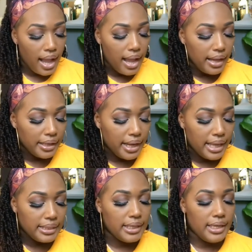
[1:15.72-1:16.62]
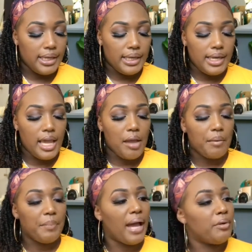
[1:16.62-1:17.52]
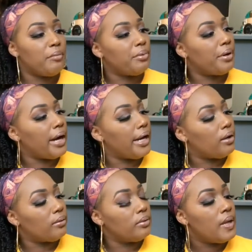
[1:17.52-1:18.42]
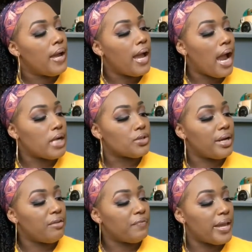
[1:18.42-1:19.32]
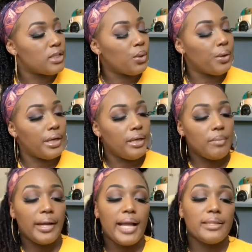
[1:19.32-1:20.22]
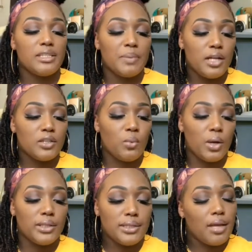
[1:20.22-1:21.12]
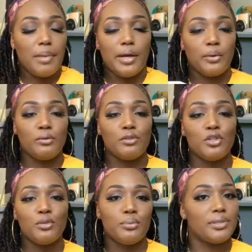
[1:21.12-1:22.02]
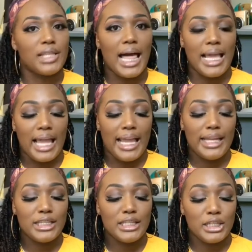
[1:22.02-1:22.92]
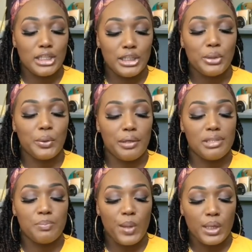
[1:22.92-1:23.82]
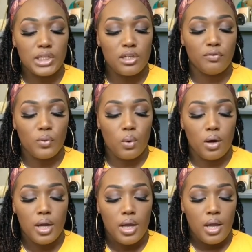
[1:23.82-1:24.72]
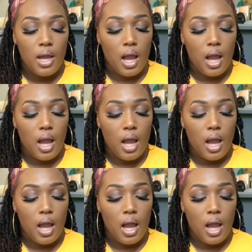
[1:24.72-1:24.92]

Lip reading: I got the Bobbi Brown Hydrating Face Cream. I got this because once somebody on YouTube was like, hey, this is a good cream, especially for